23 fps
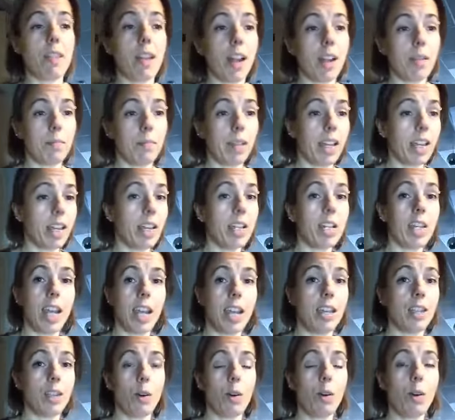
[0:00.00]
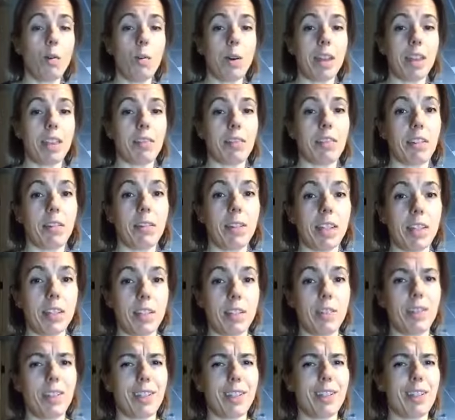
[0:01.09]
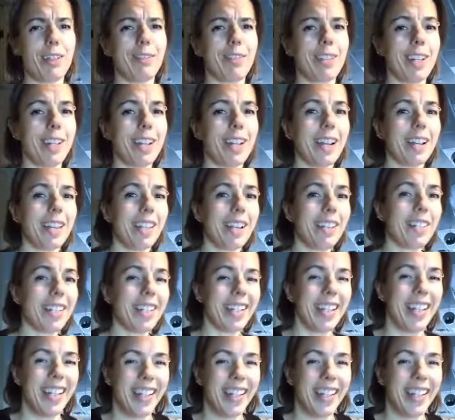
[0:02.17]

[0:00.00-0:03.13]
I'm like shaking the whole way through, and it just feels so good. I love it.